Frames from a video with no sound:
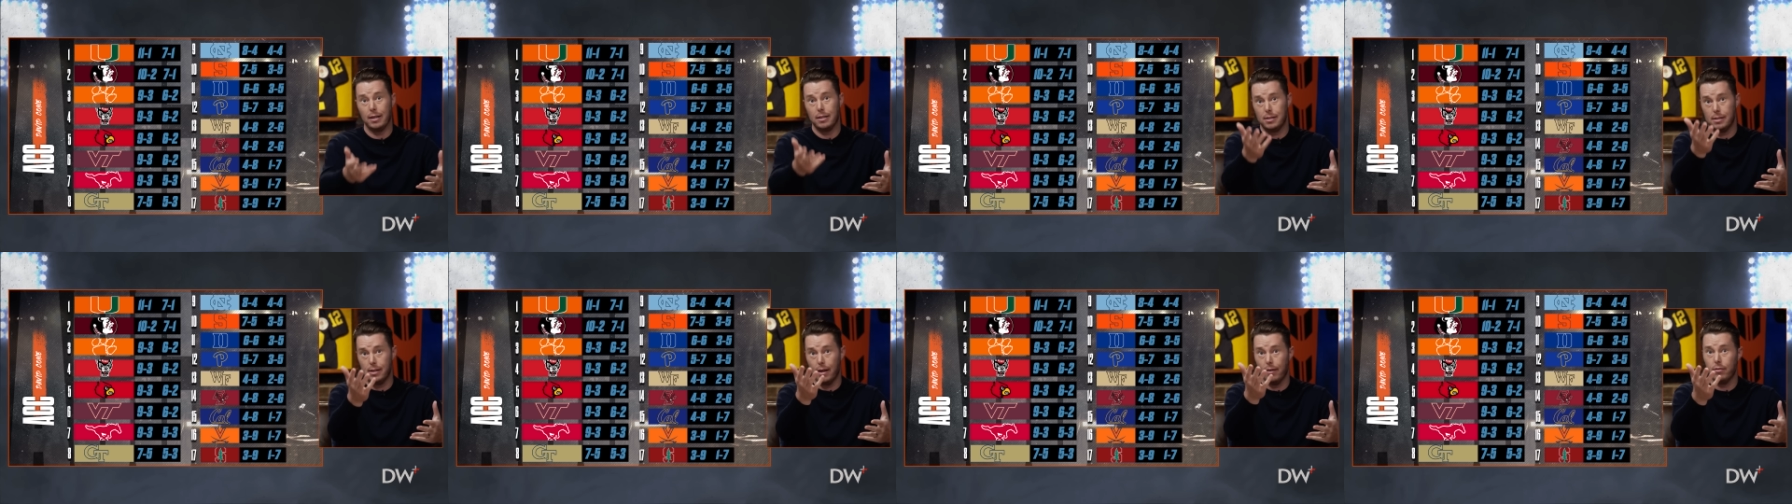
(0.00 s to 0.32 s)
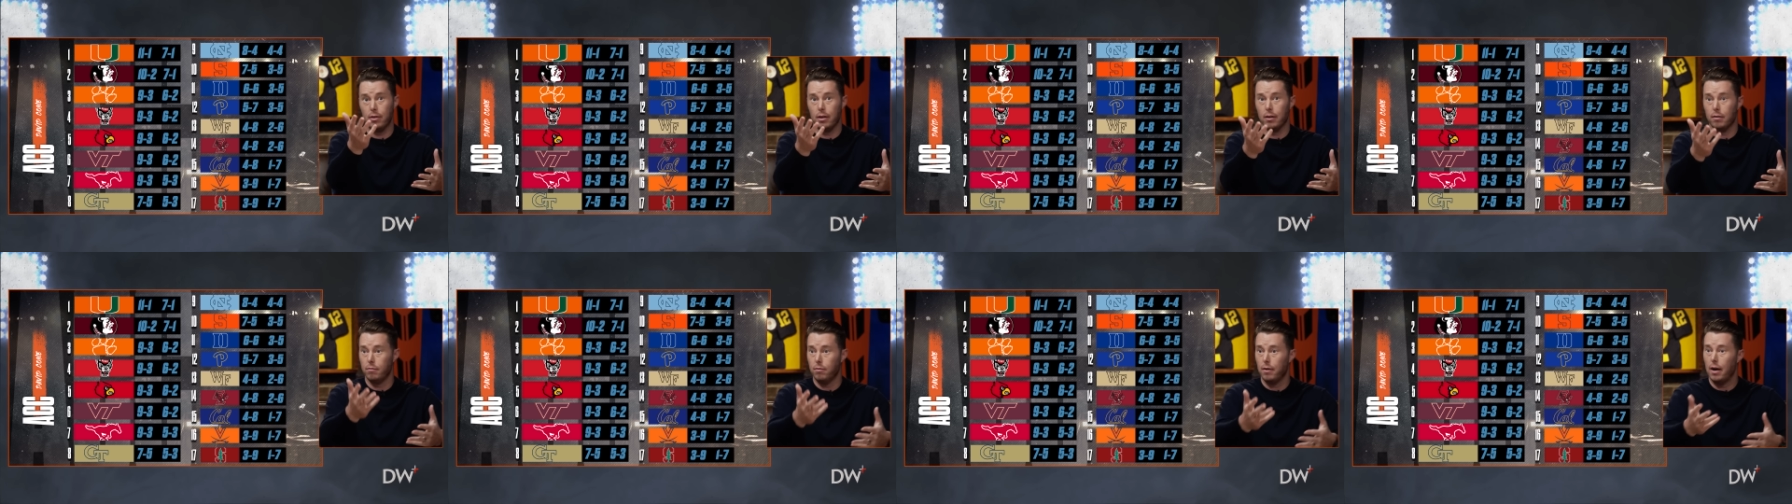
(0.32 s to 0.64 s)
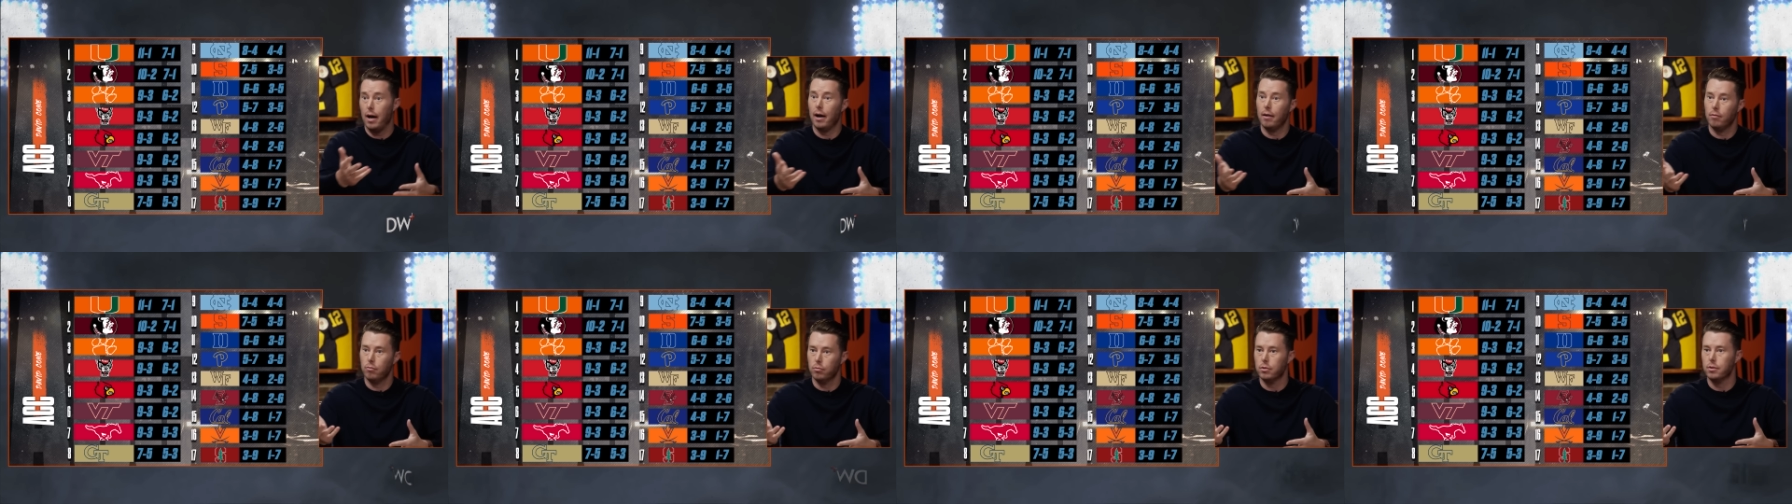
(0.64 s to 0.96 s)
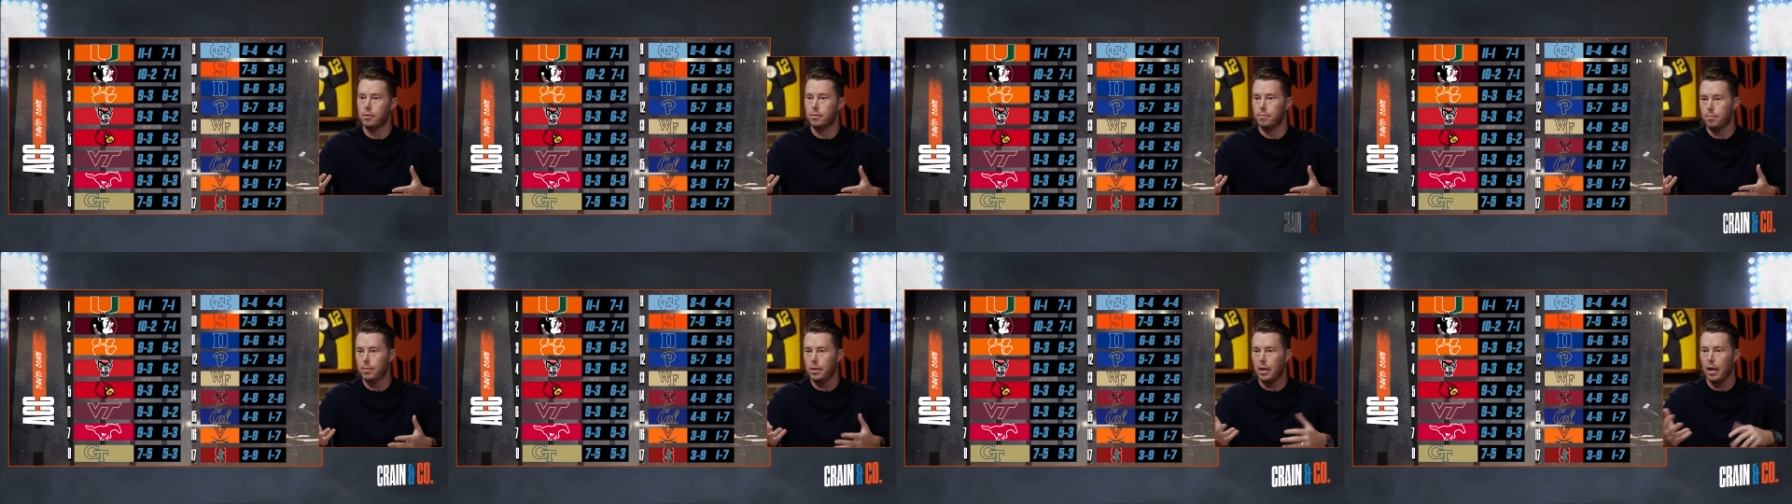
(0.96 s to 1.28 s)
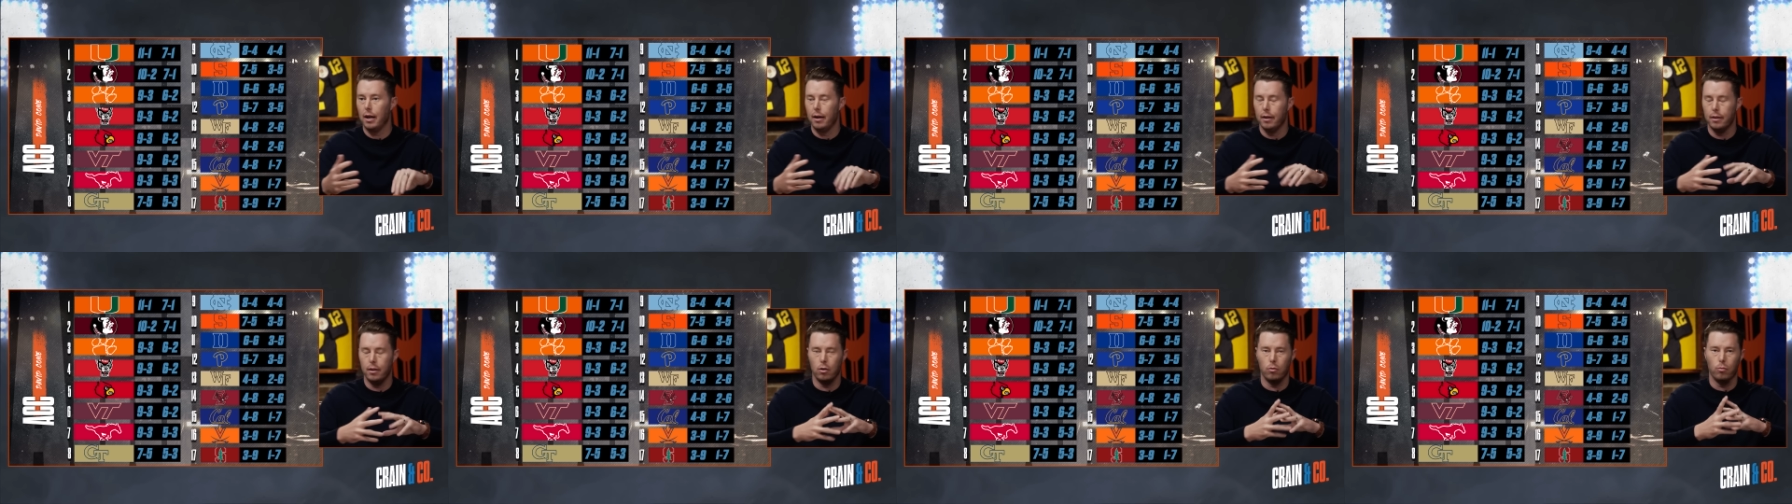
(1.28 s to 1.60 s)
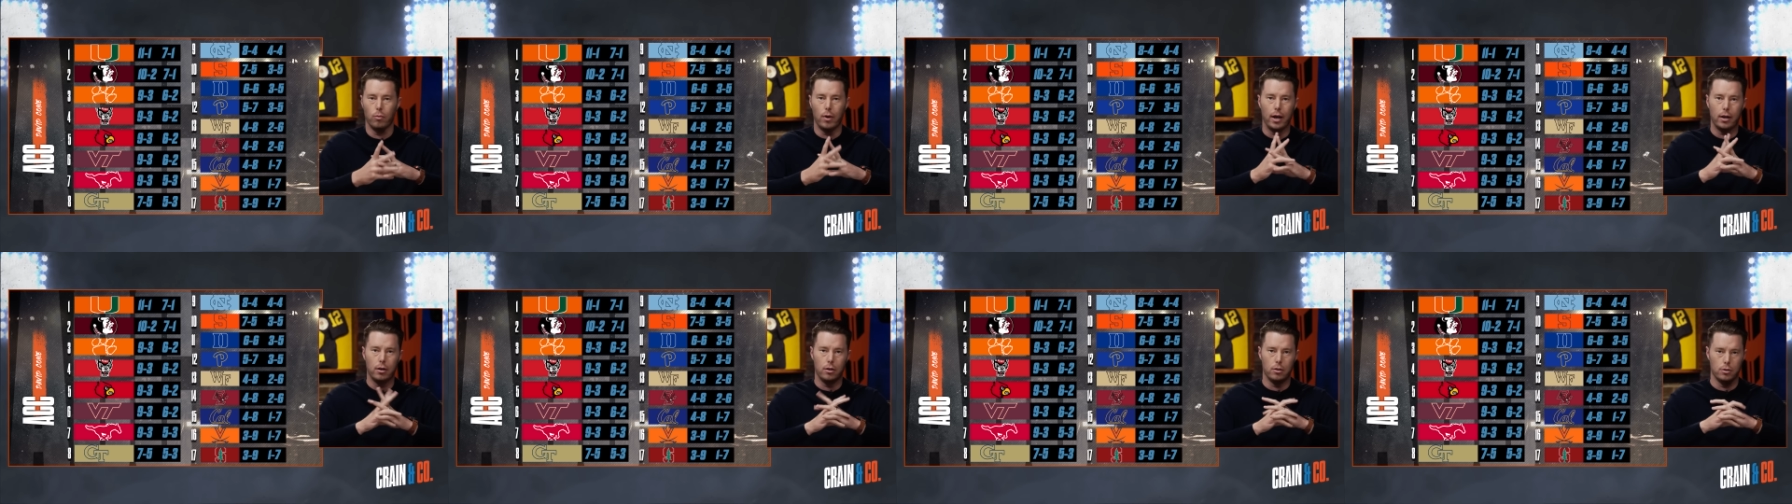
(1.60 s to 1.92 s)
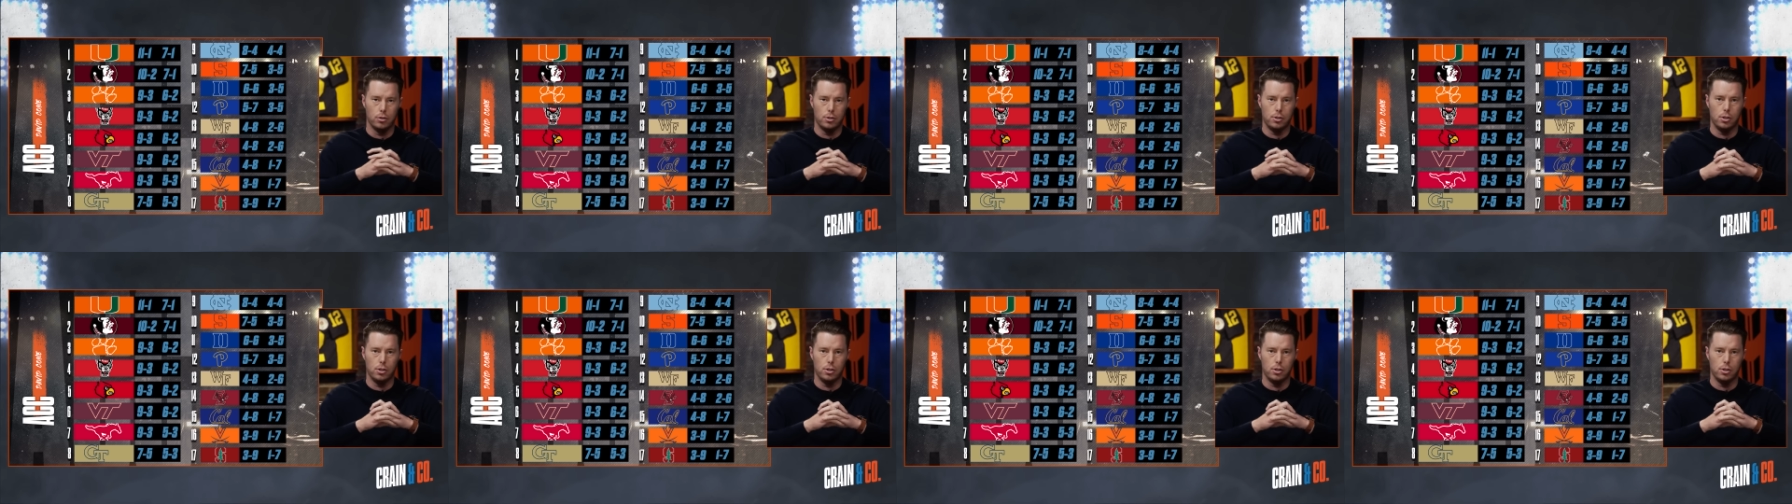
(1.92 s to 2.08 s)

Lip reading: 7-5 was kind of their record.